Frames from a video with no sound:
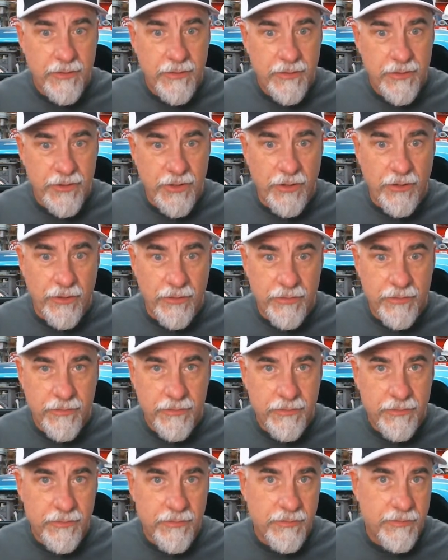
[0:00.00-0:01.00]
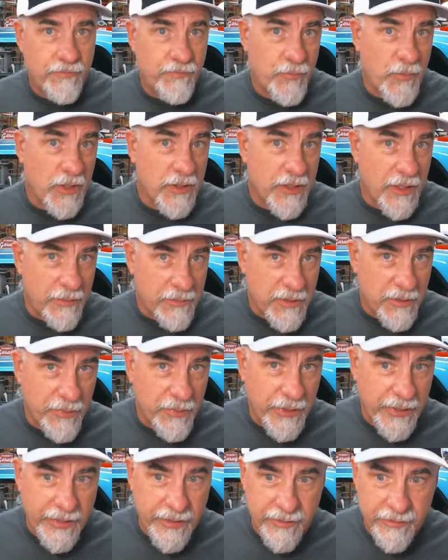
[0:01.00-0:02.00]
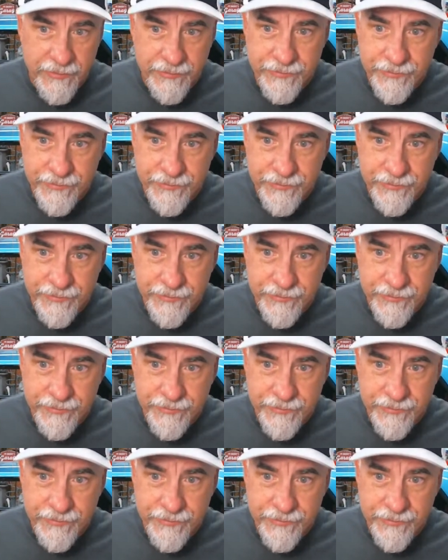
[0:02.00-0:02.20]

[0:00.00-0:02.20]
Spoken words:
So, not that I'm complaining.